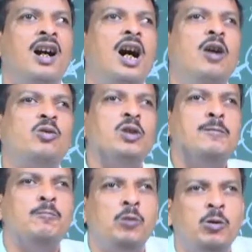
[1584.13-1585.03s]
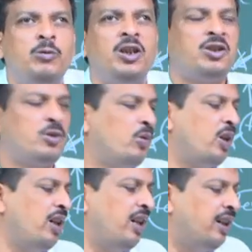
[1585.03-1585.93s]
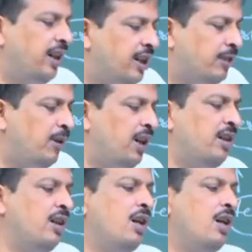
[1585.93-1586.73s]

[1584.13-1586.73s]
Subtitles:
how to improve the student engagement,